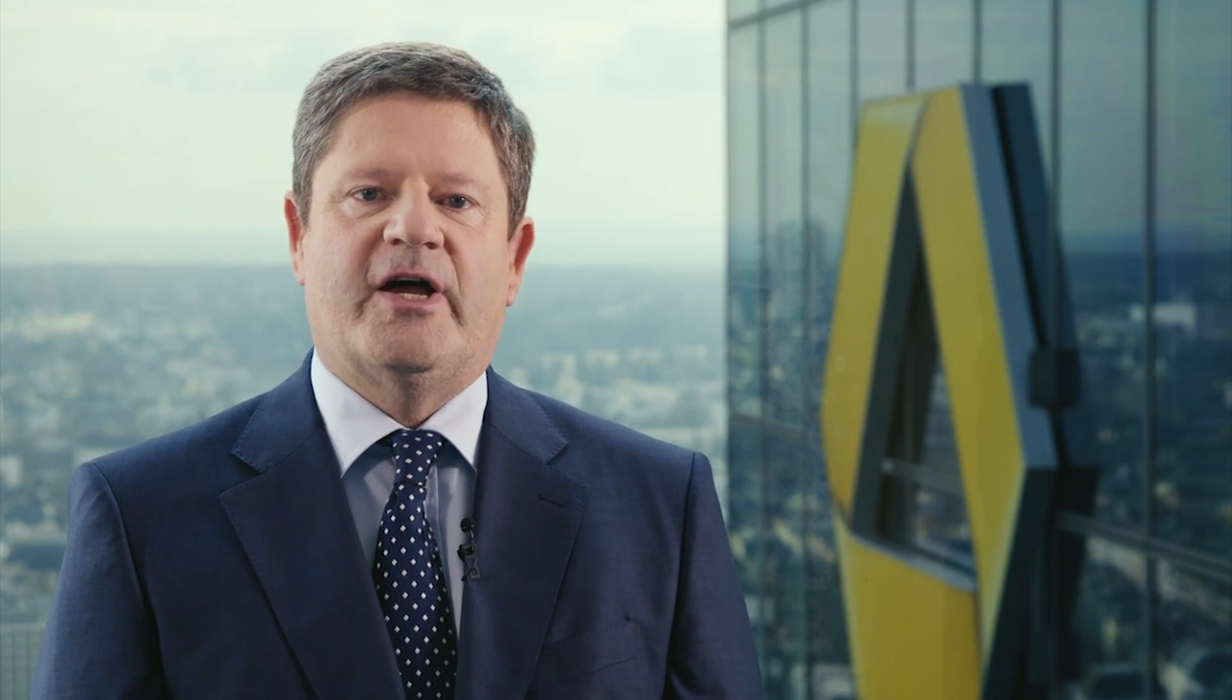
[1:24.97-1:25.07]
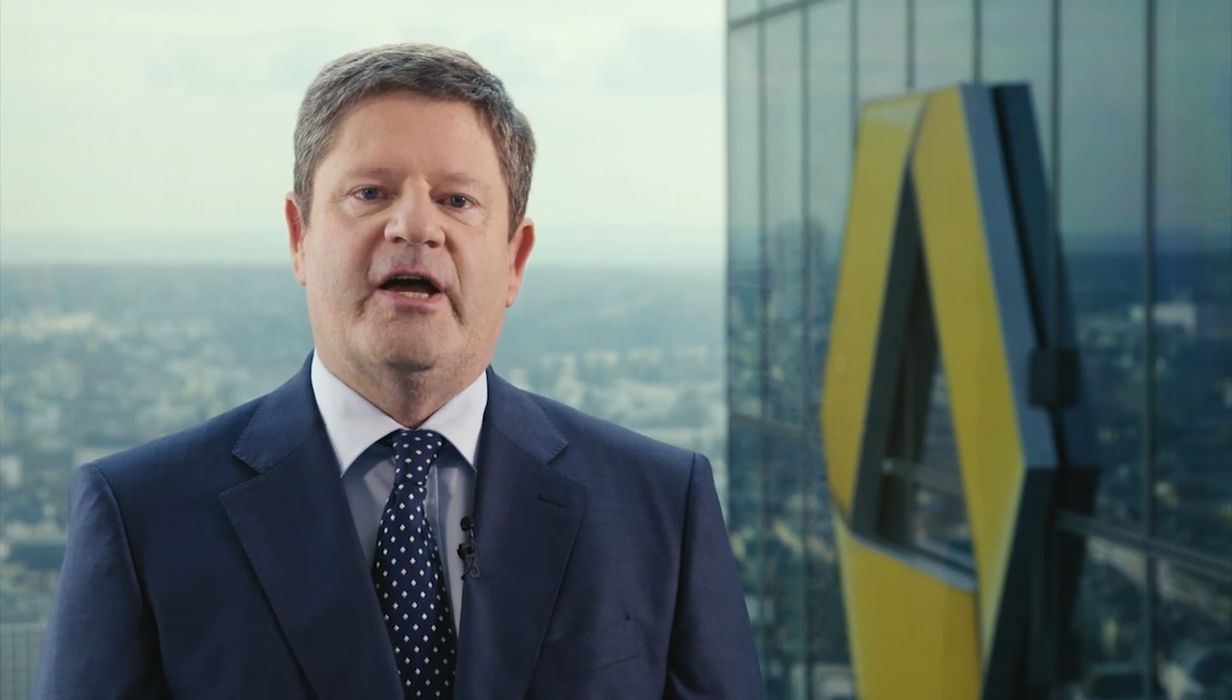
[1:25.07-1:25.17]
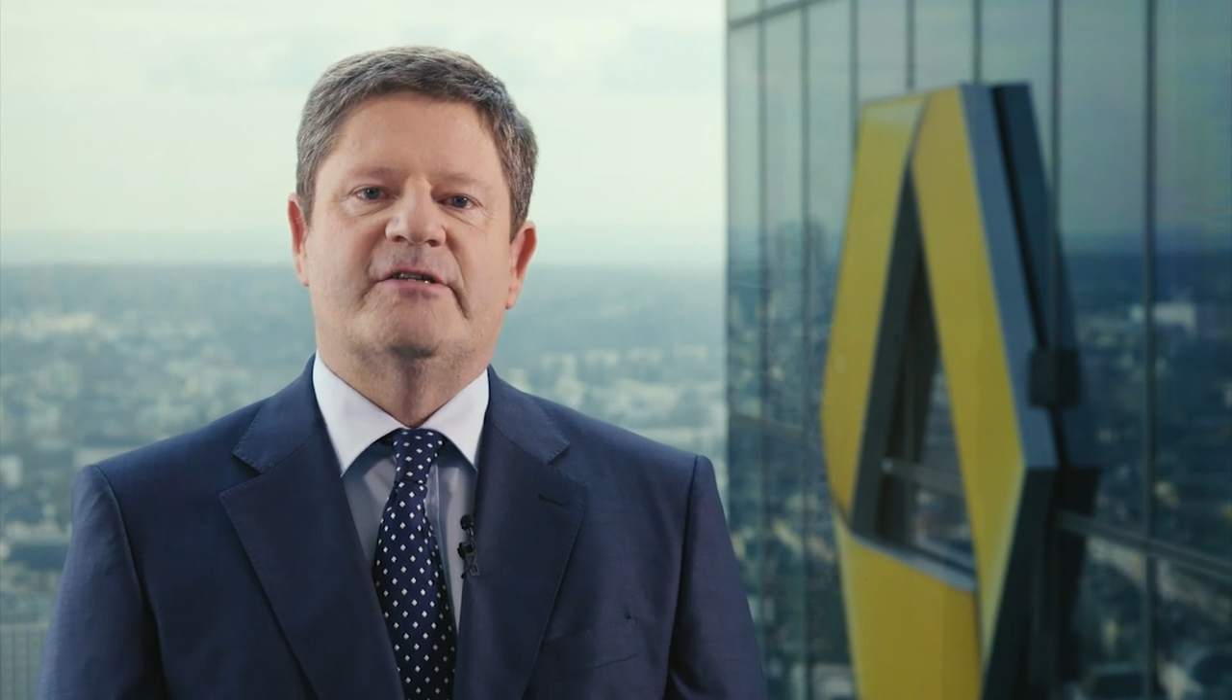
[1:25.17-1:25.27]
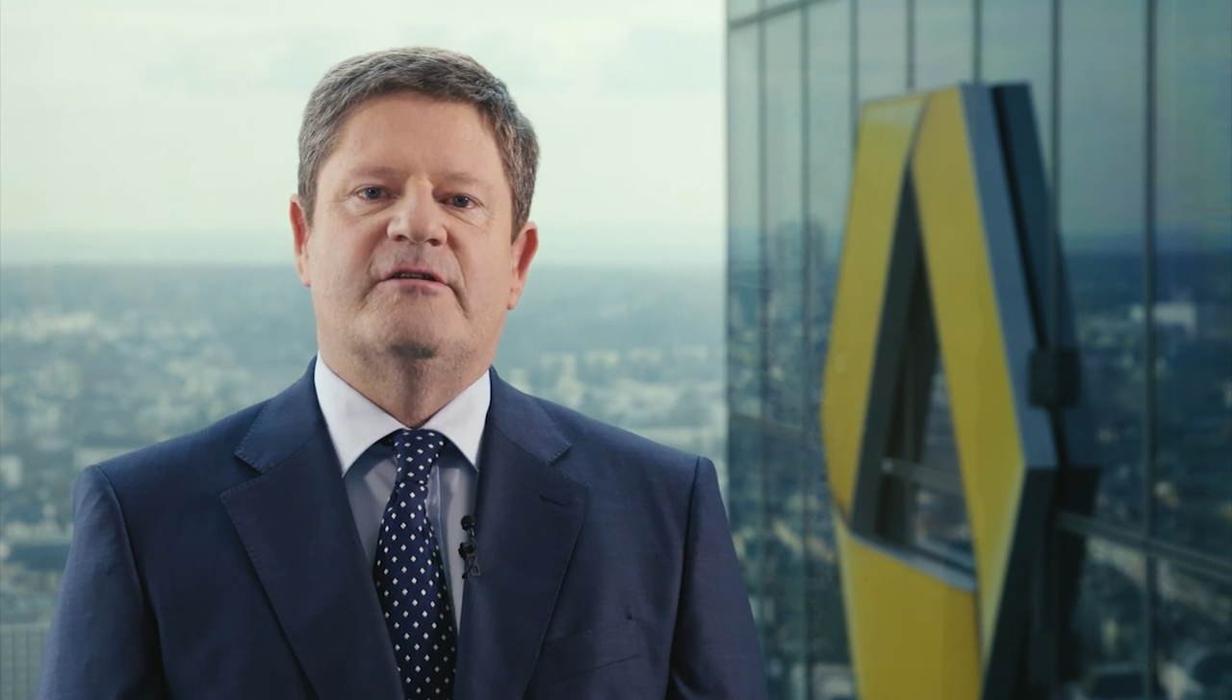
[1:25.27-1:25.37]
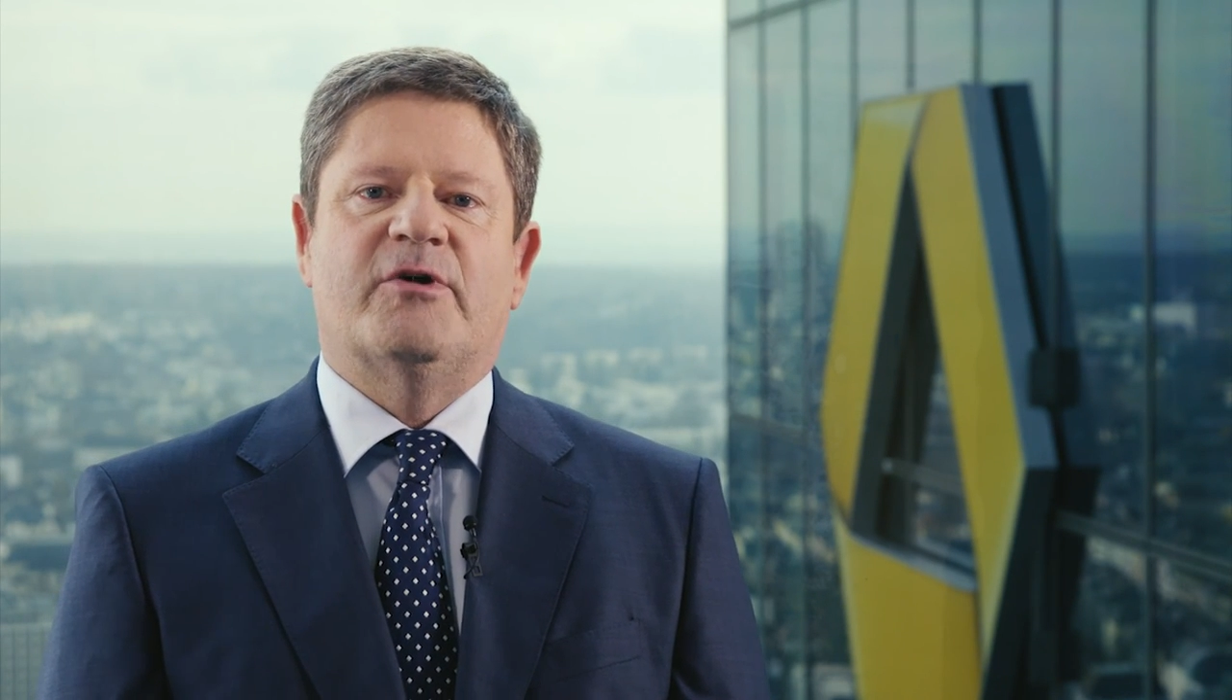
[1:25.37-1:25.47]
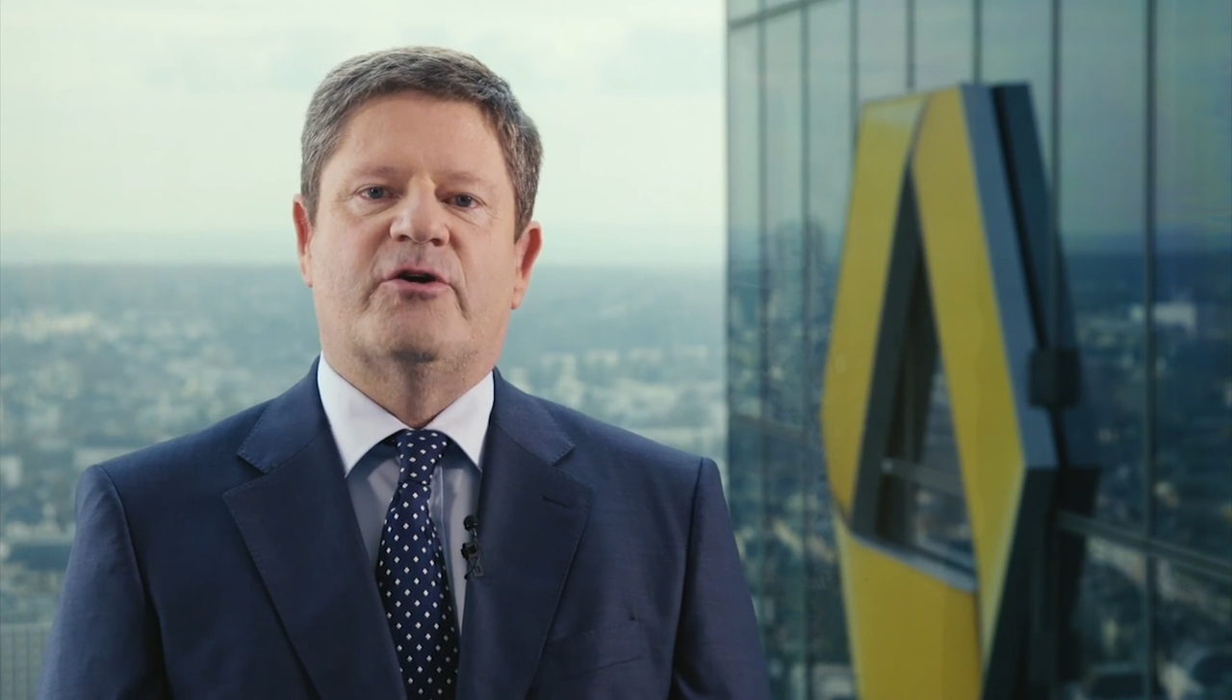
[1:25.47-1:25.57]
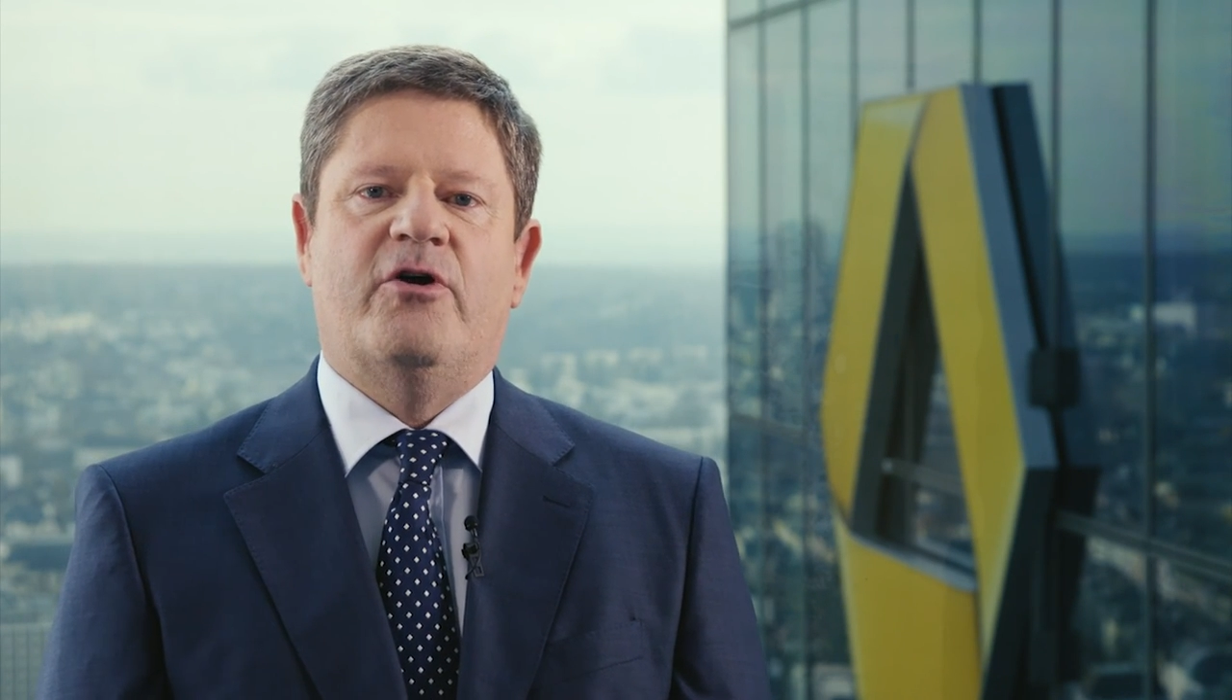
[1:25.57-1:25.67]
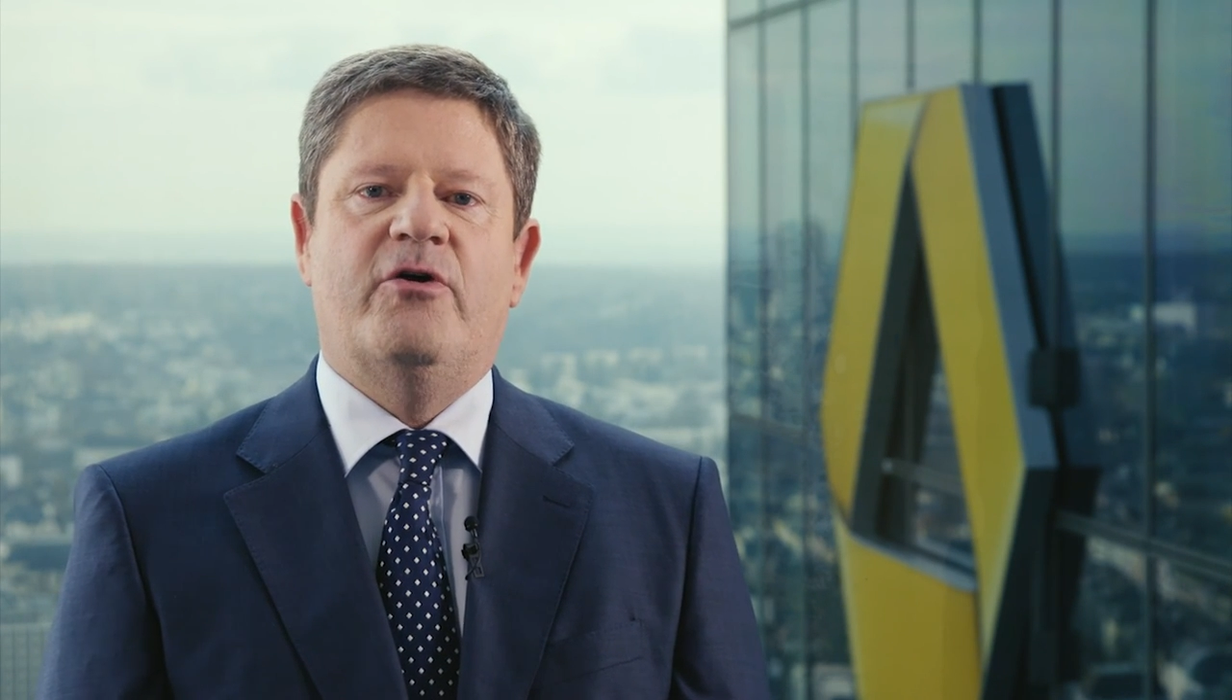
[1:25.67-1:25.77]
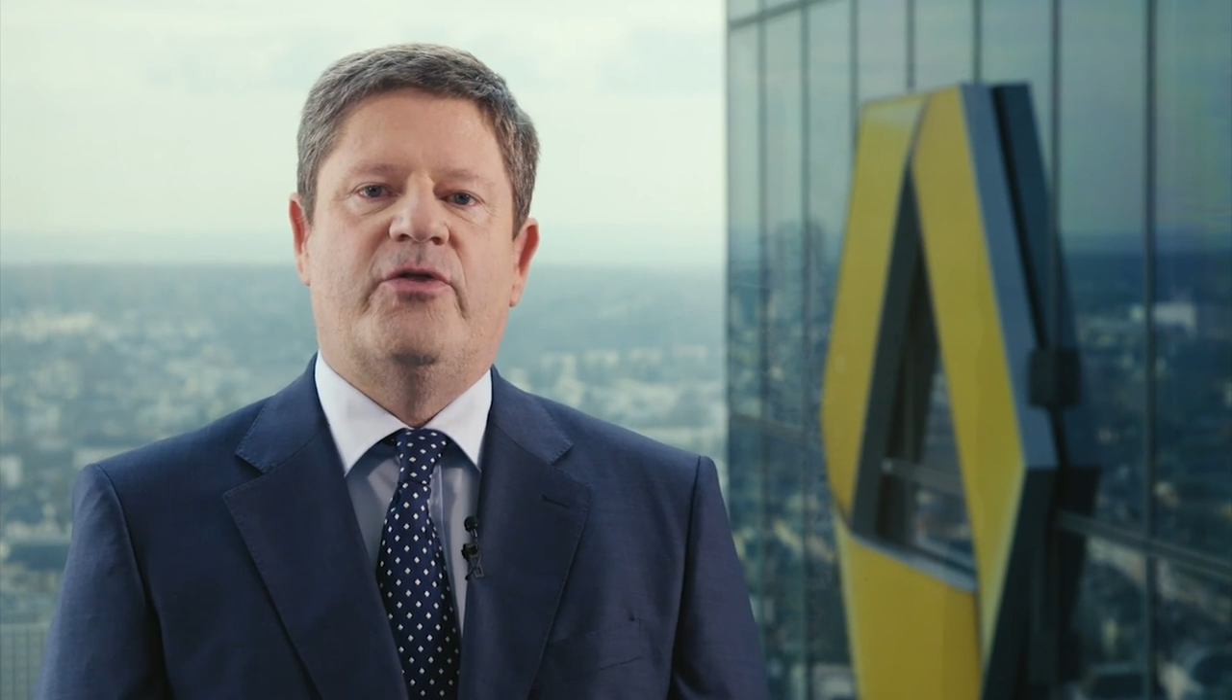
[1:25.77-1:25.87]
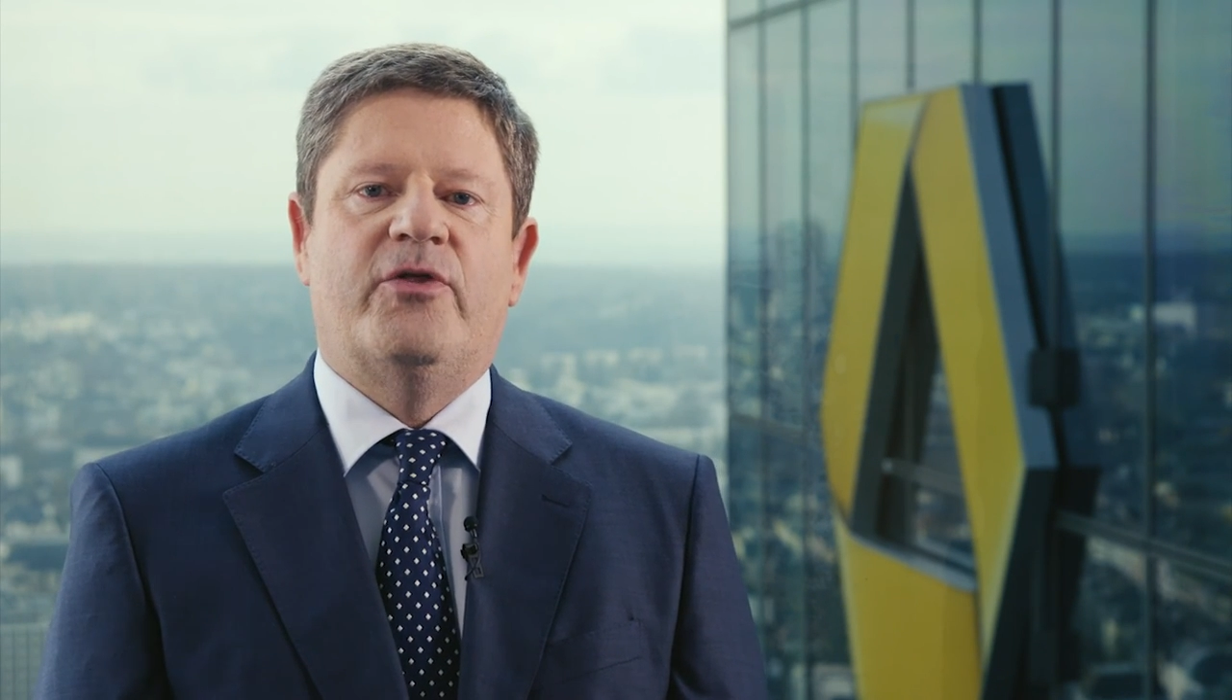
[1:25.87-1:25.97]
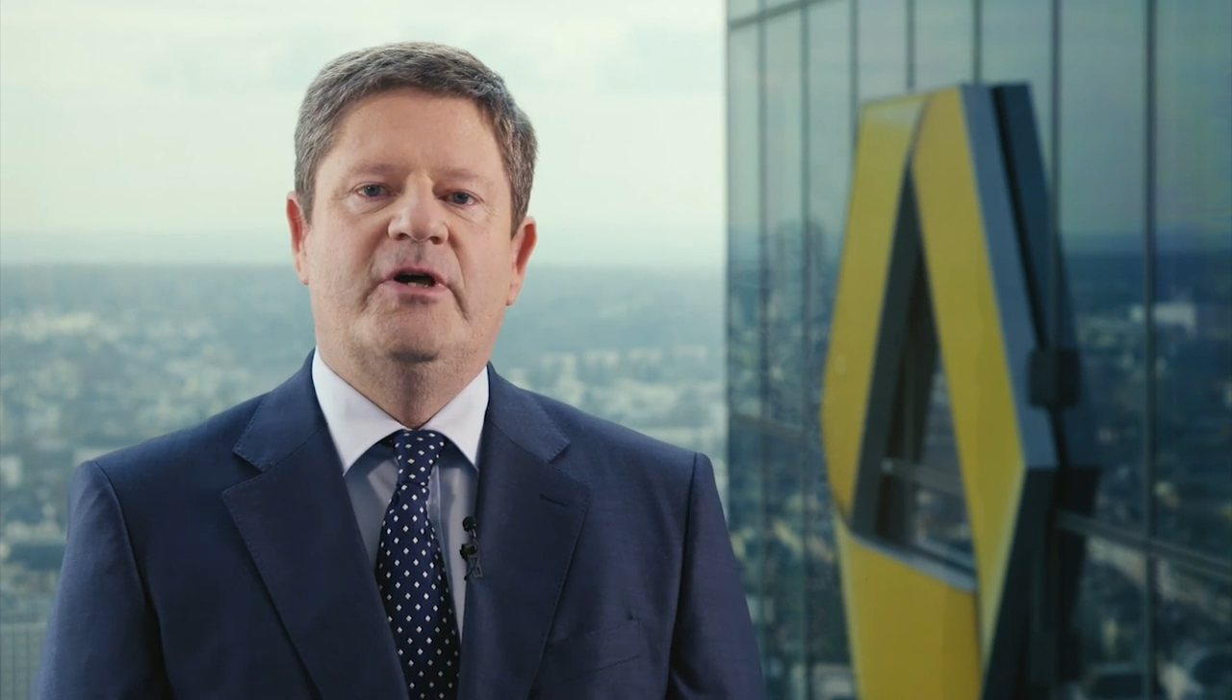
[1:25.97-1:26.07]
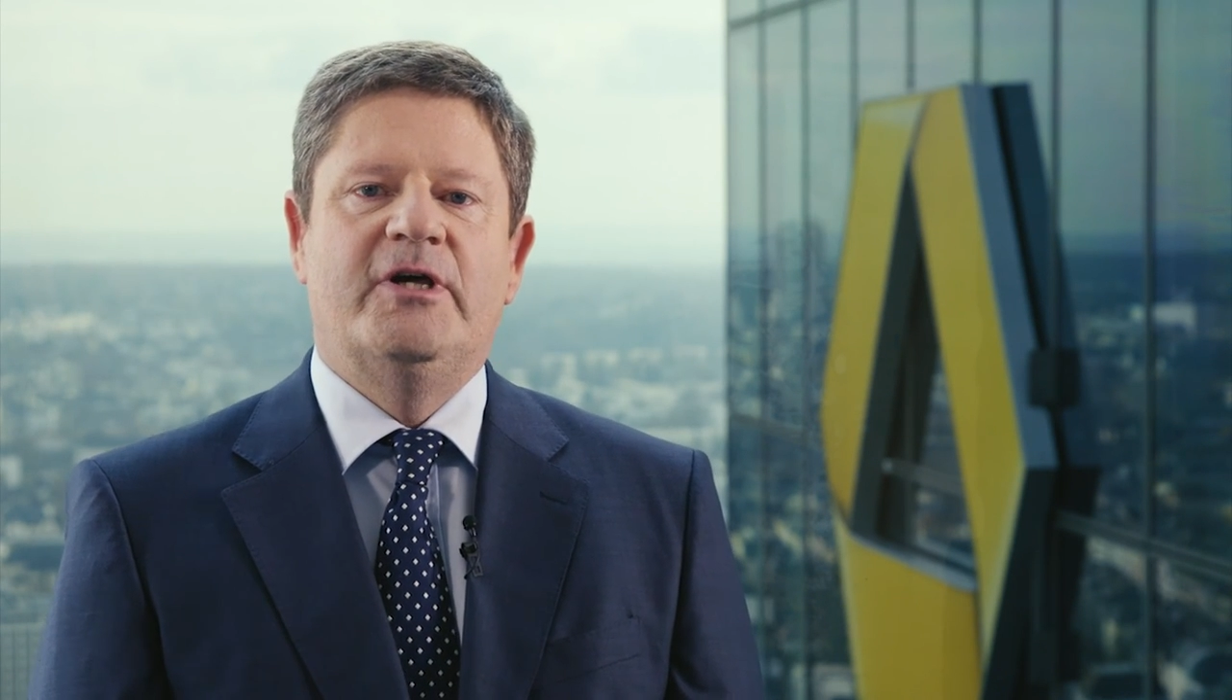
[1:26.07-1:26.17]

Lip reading: customer growth